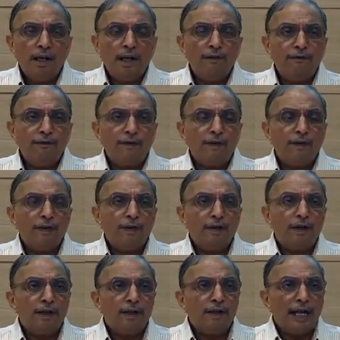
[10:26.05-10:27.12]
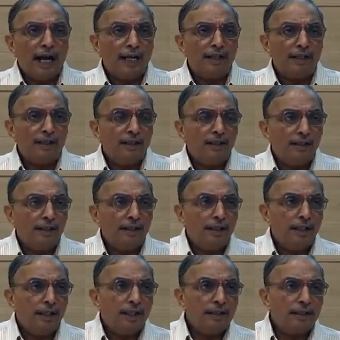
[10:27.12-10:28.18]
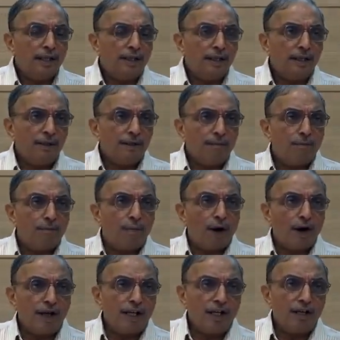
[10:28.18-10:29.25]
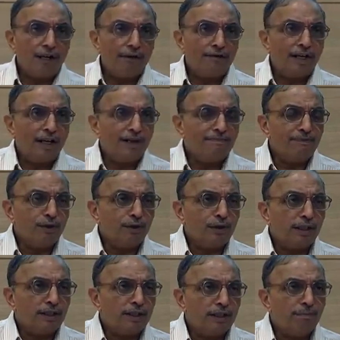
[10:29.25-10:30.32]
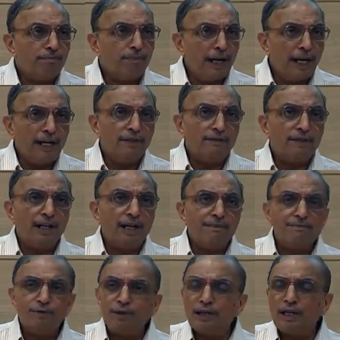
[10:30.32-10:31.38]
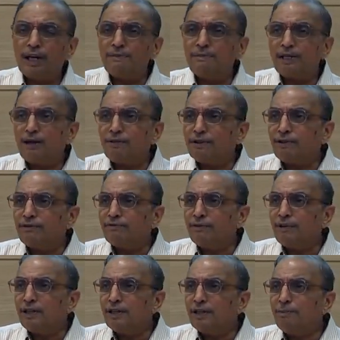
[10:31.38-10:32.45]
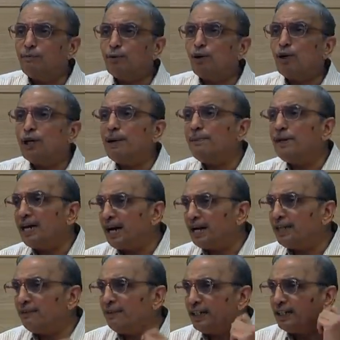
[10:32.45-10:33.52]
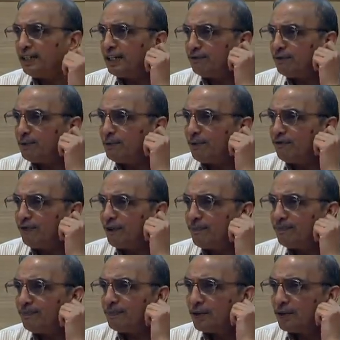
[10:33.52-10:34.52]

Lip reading: if that is the body of the computers, the brain of the computer comes out of the programming activity that we perform.